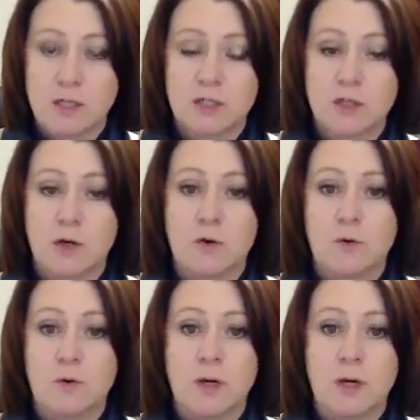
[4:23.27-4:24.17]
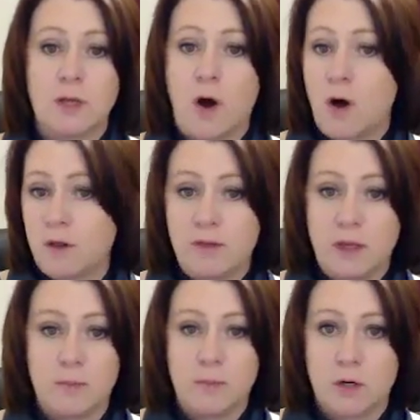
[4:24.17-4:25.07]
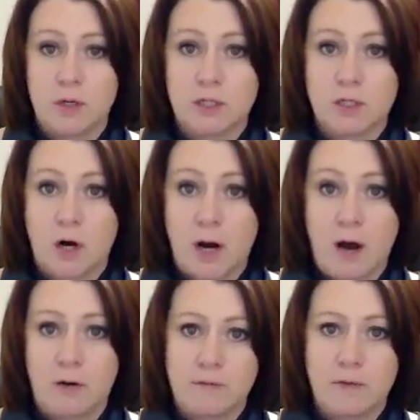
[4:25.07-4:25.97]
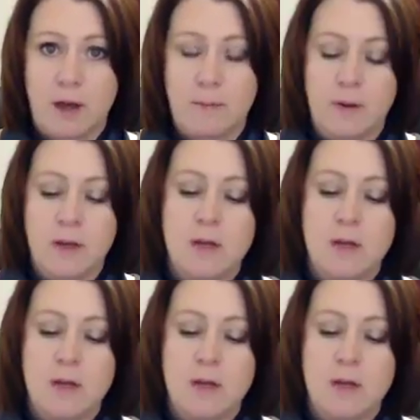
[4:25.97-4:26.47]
so all of the impurities are out of them.